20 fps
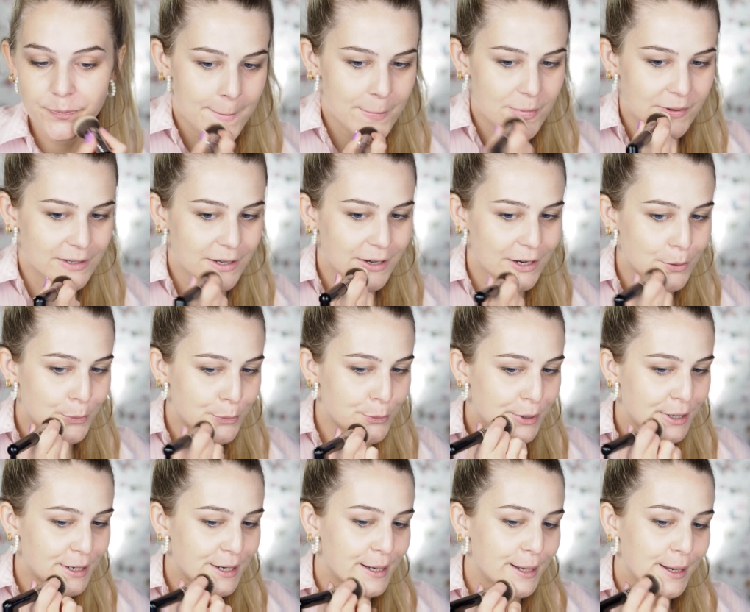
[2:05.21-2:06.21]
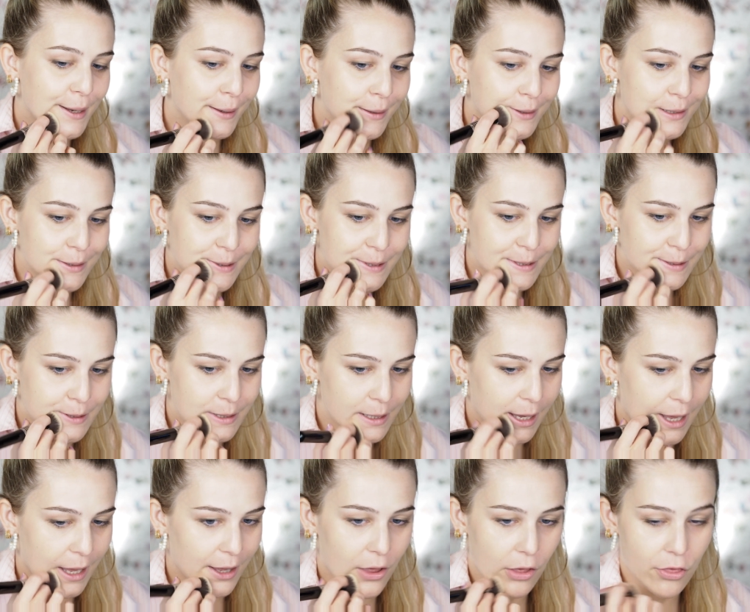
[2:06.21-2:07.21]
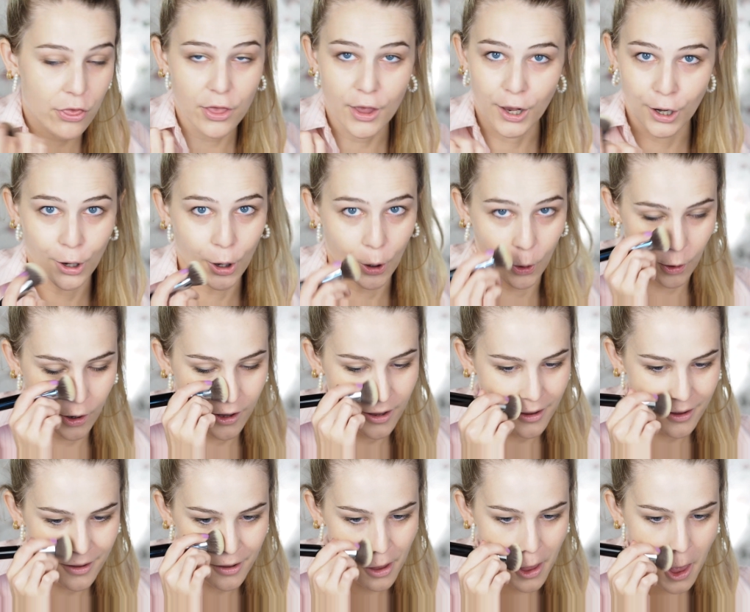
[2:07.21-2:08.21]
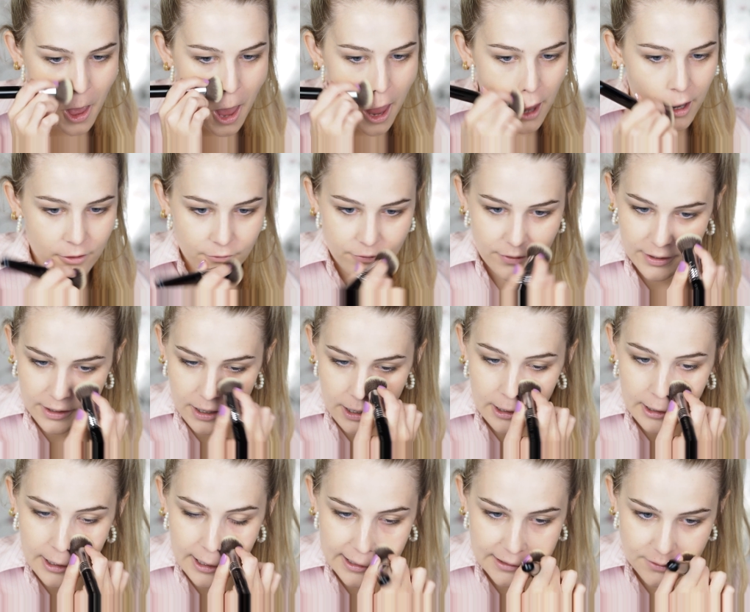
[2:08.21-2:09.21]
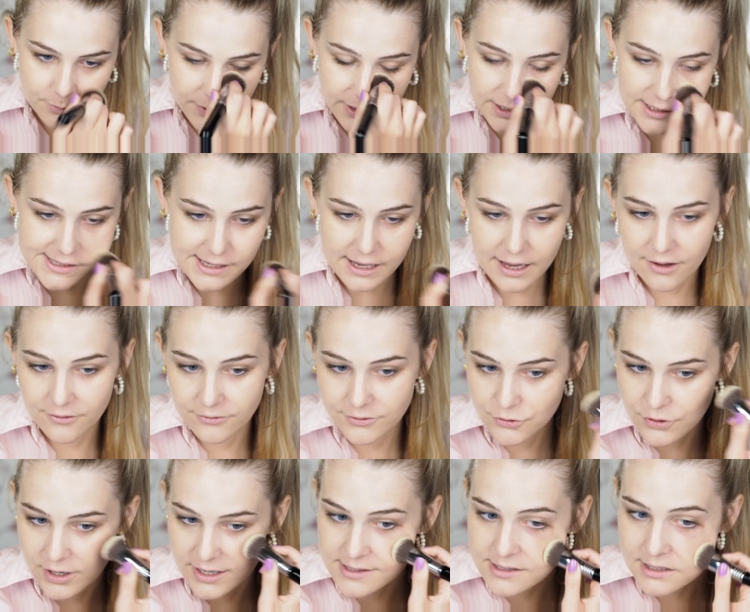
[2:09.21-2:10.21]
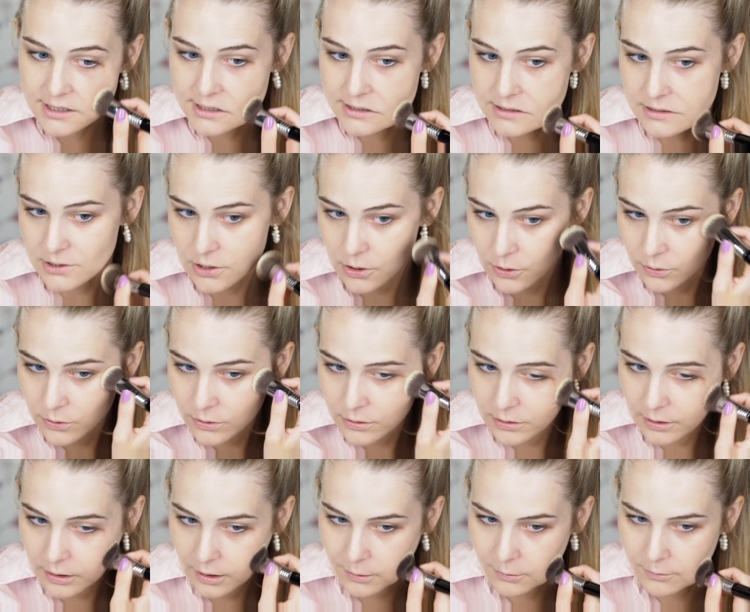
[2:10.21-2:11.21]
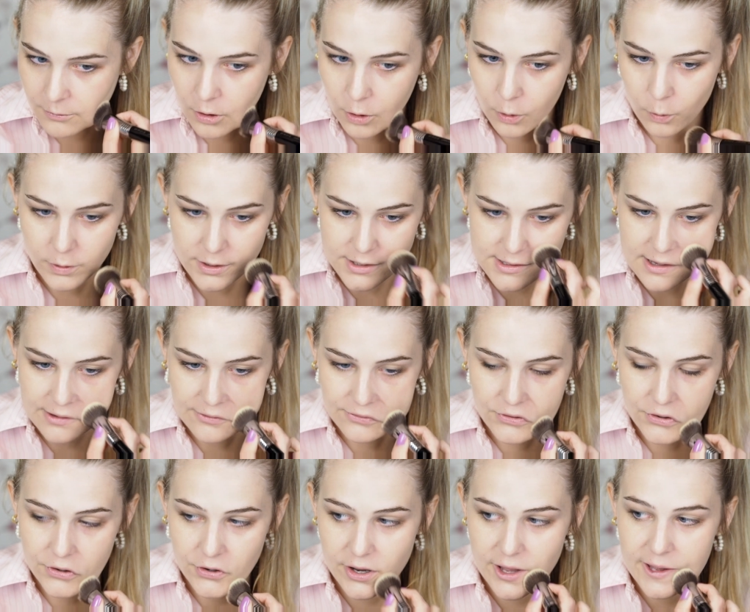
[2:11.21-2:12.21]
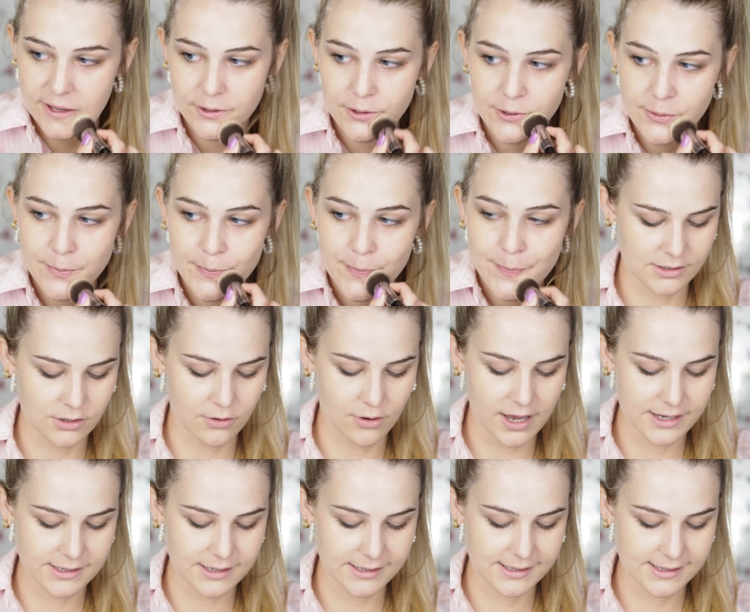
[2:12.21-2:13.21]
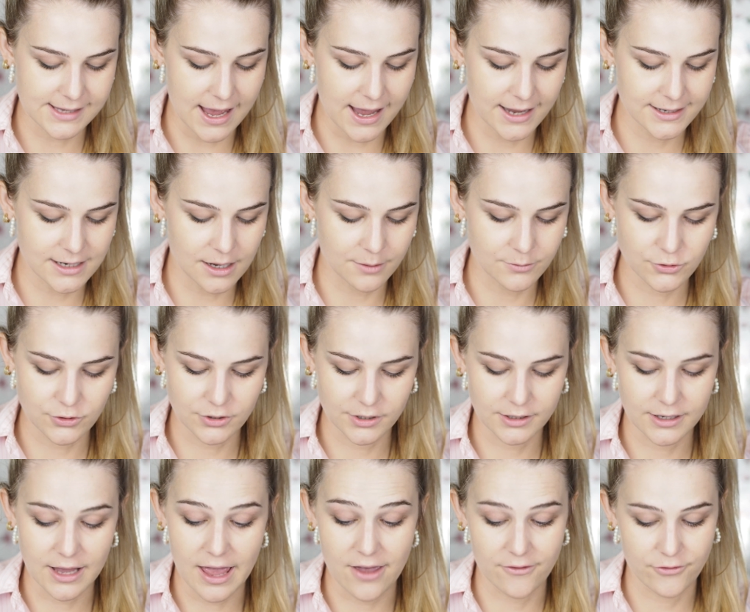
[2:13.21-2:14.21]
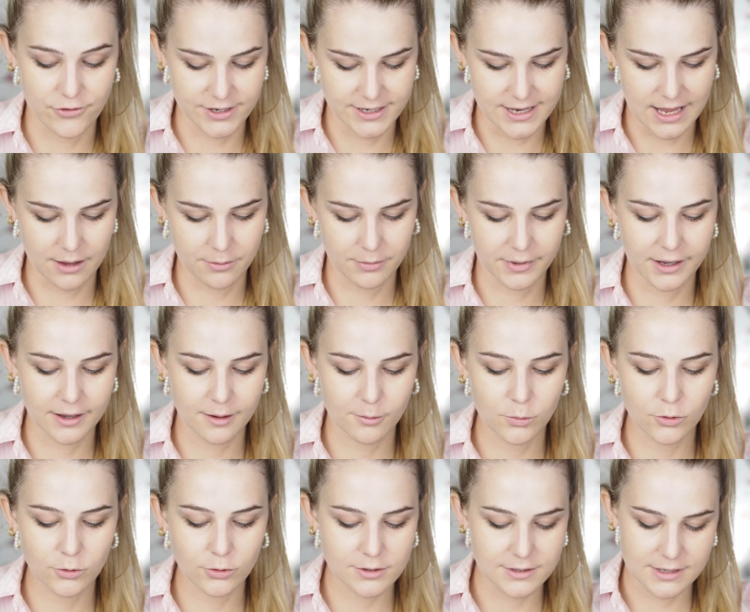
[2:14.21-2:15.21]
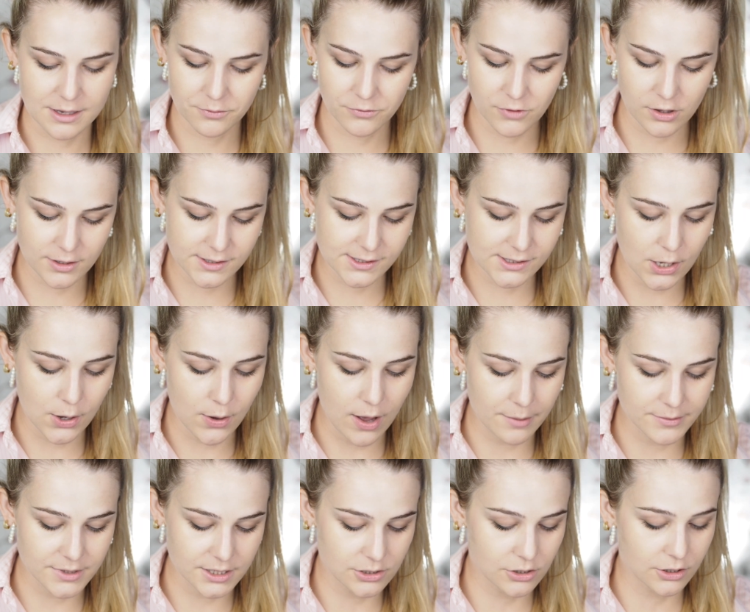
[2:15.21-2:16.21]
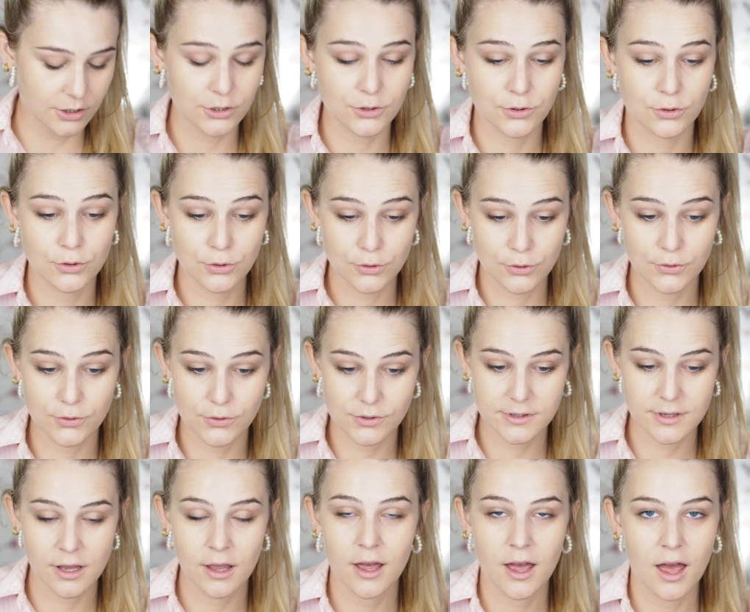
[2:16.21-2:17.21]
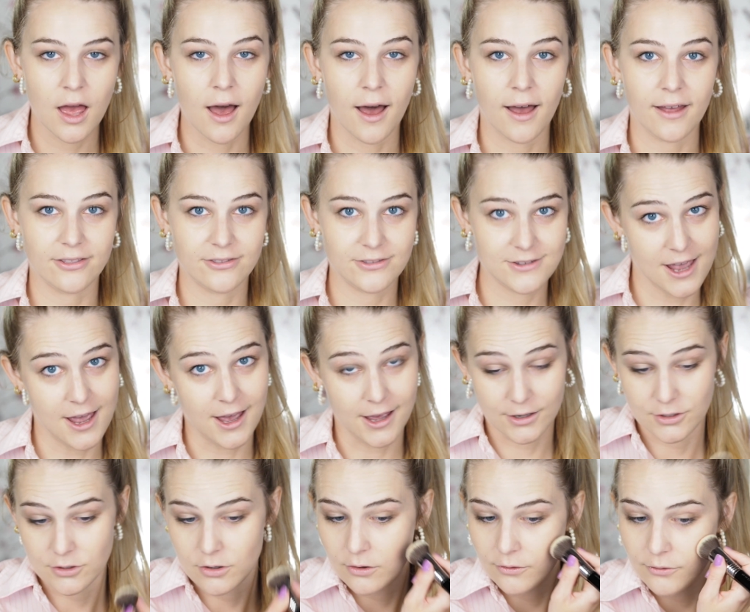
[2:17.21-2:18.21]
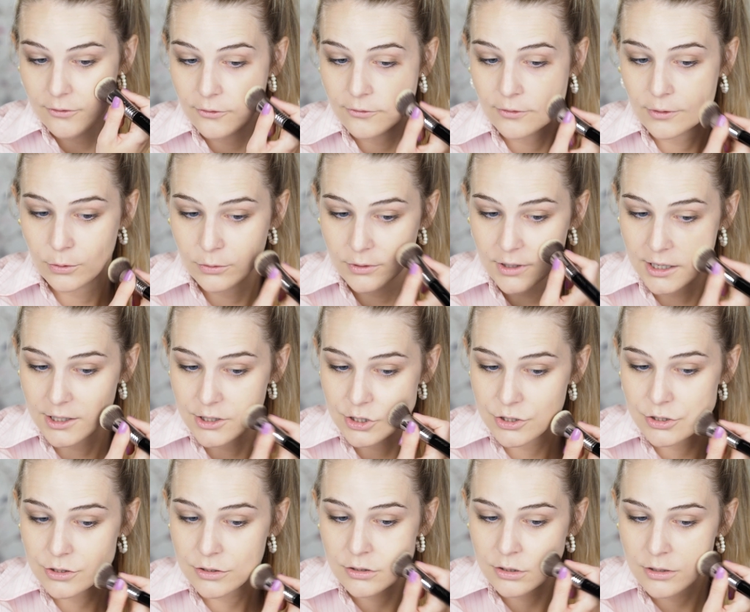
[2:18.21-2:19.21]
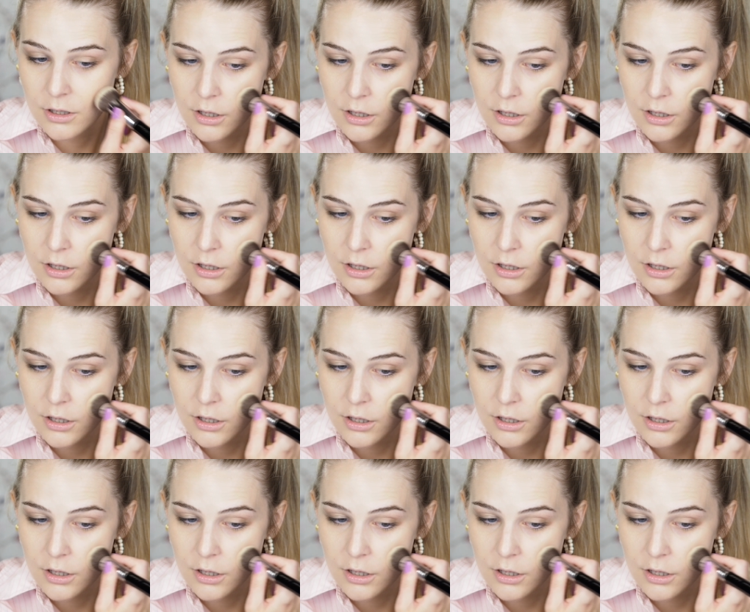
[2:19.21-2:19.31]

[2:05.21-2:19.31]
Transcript: But I really like this healthy glow if I can get, because I have dry skin, so I'm always after that. So as I said, I'm doing everyday makeup looks, so I'm not going to use a ton of foundation.